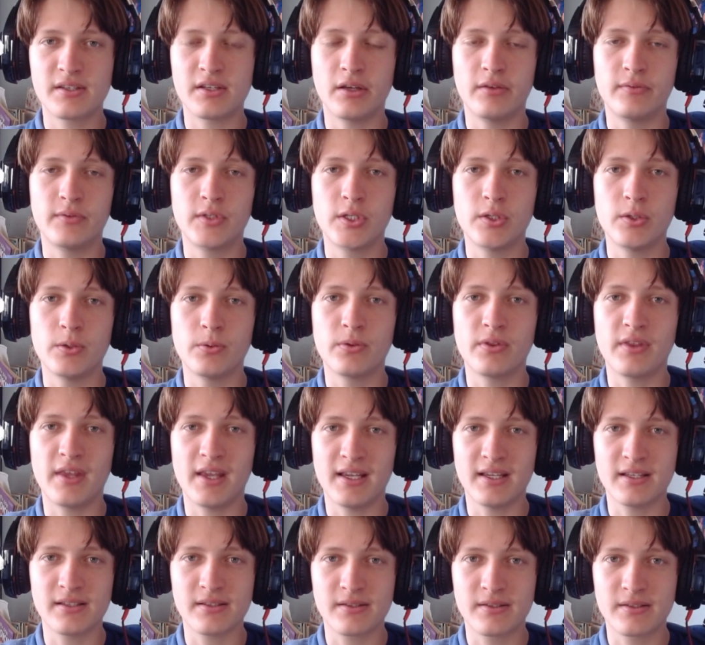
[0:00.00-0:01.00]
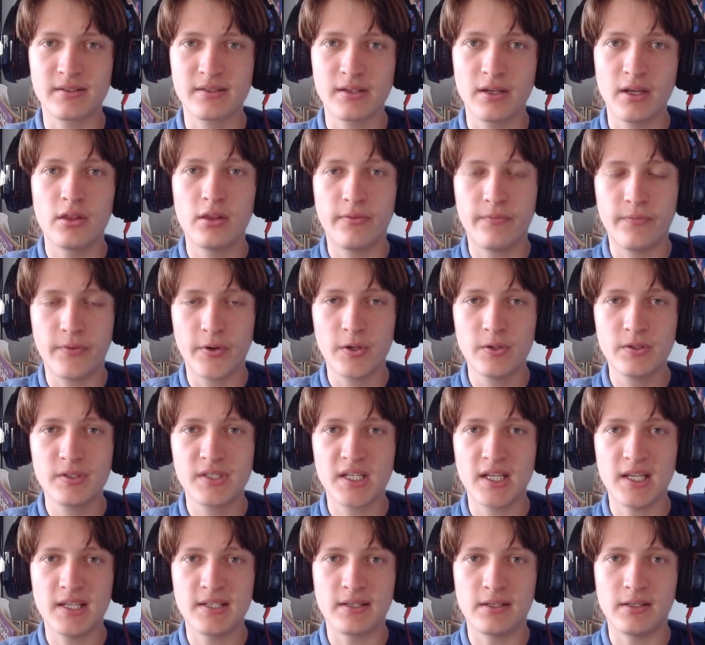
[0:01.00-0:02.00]
of 2 things. The first
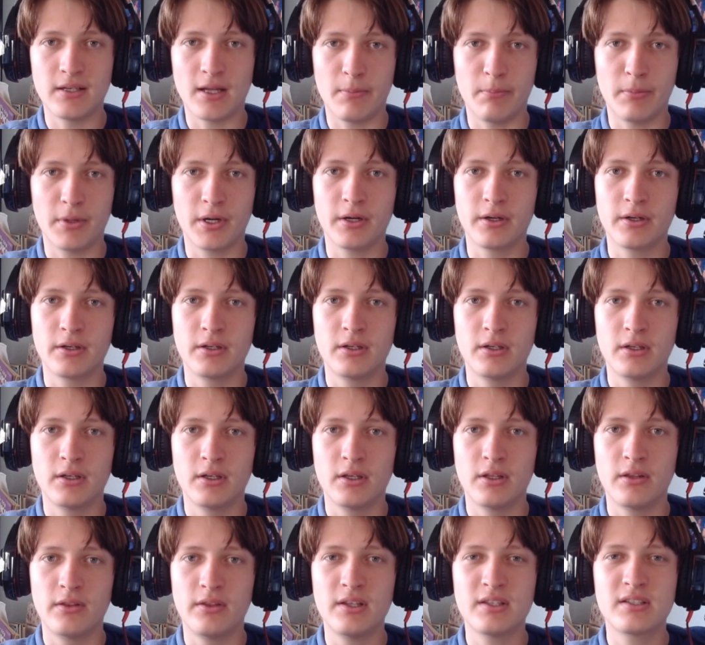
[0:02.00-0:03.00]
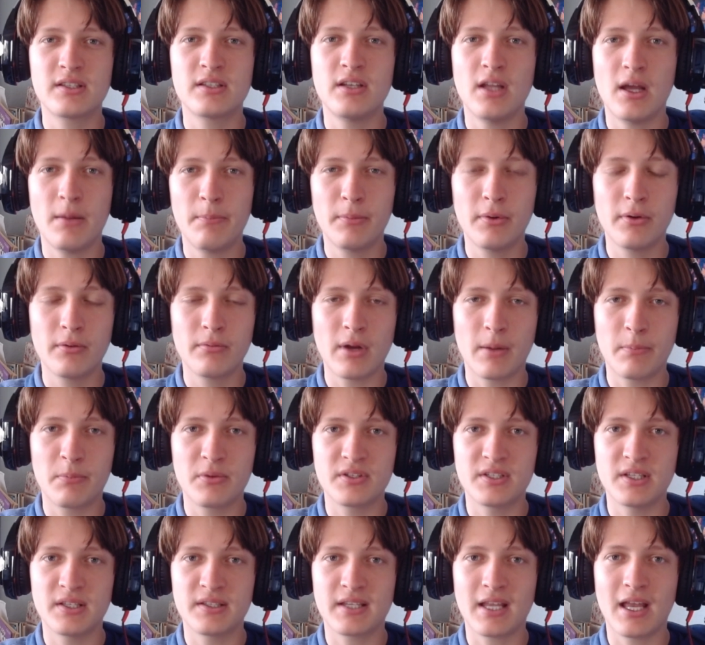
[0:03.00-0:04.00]
is a number. This number
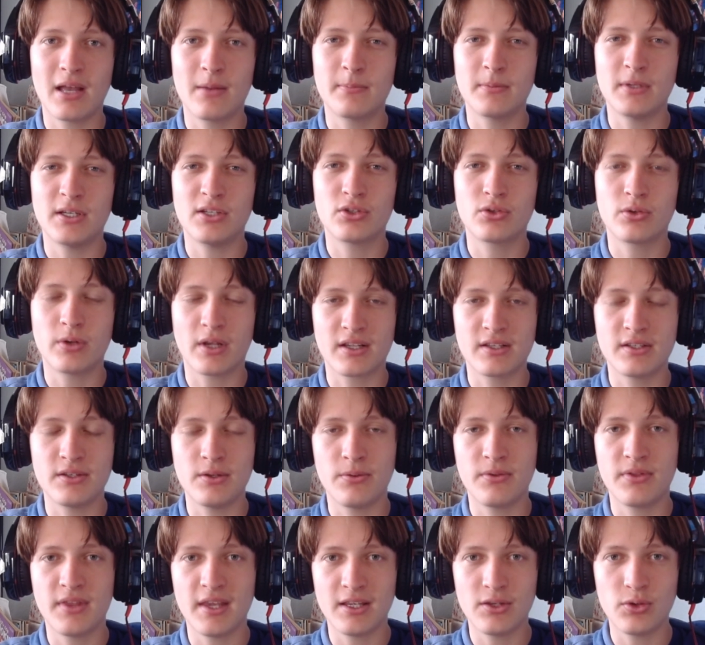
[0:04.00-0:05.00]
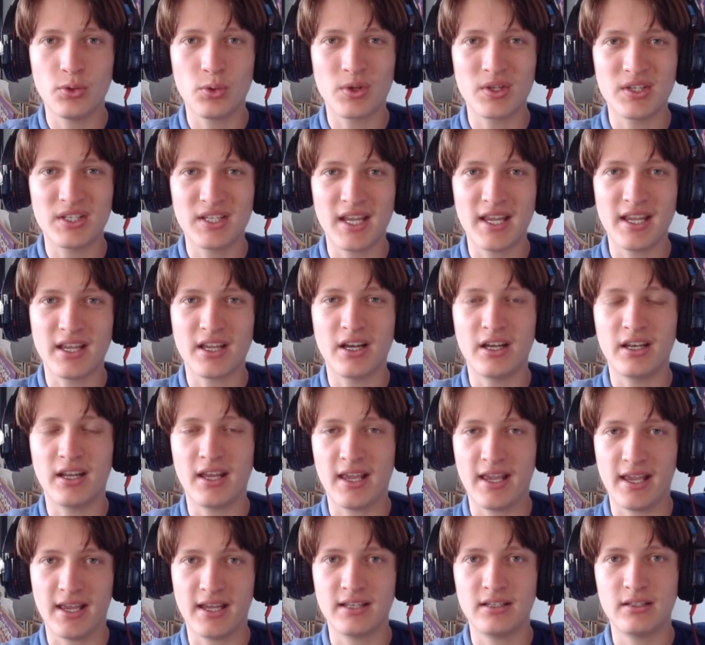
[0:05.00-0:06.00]
represents how many tricks you think you can take on a
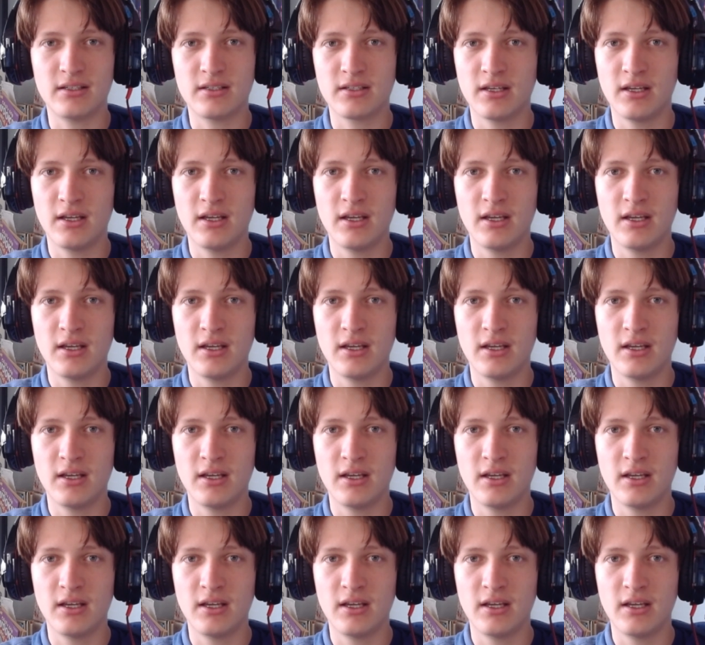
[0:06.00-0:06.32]
hand.